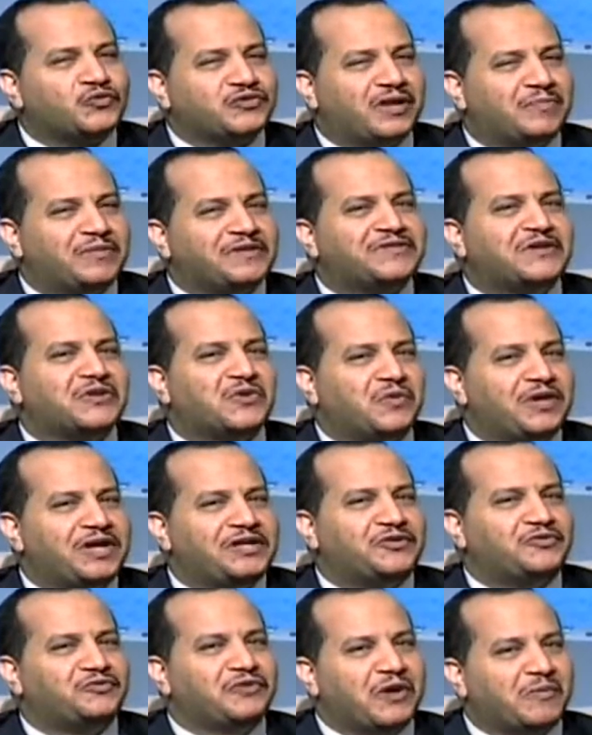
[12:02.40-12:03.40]
always a better
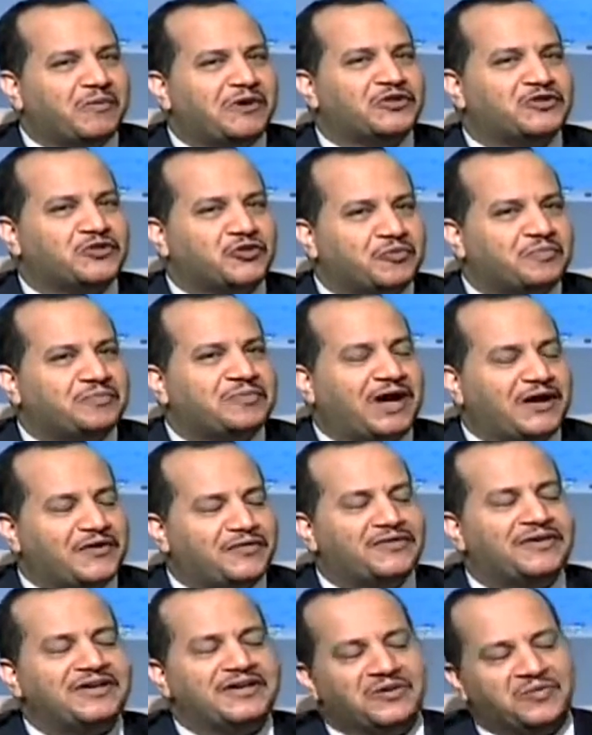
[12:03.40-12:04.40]
way to do our job,
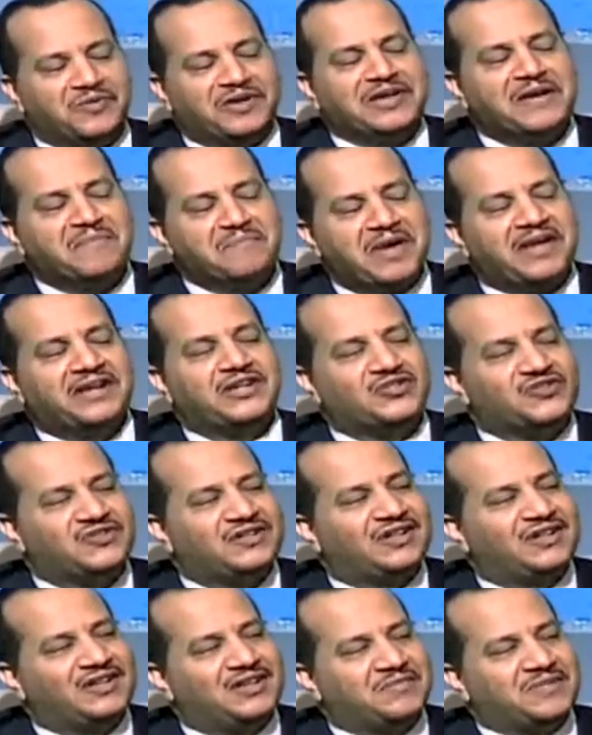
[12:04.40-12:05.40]
I think we can
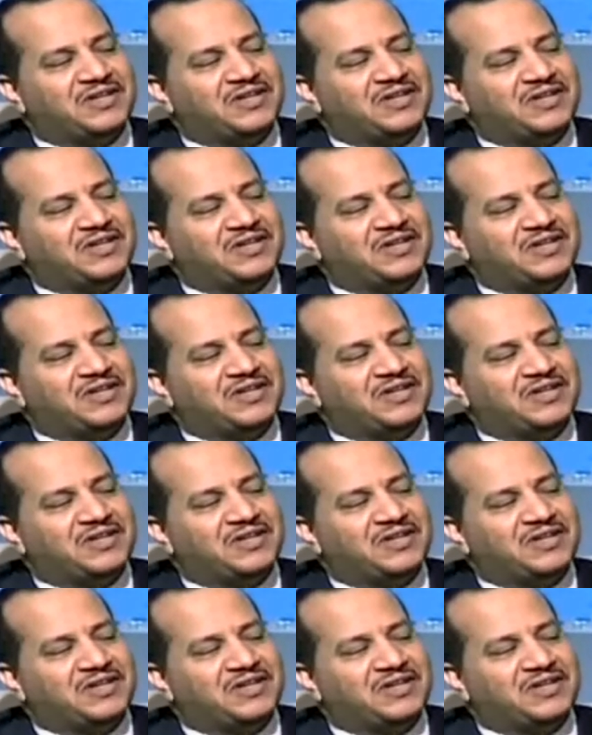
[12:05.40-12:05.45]
manage.